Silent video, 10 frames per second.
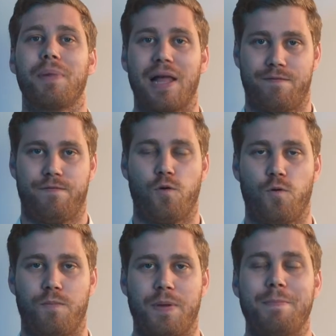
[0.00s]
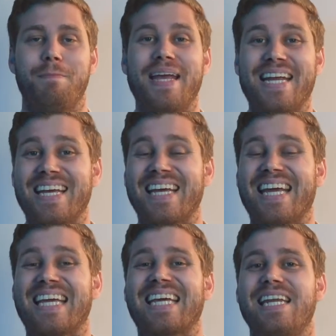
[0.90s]
platform, meaning
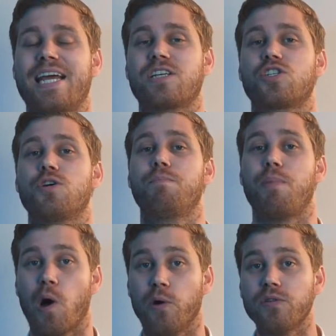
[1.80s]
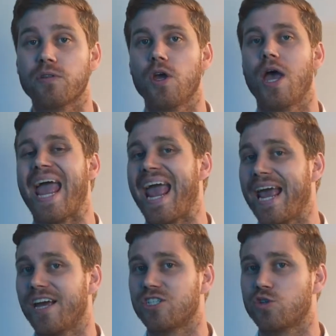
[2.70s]
it connects to both
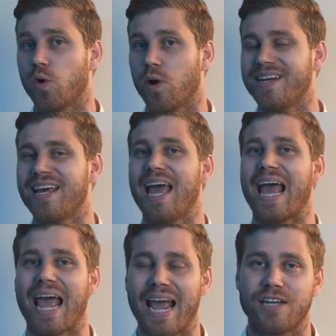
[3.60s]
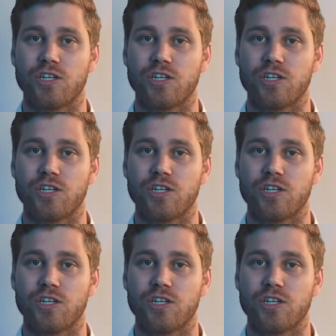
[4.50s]
Android and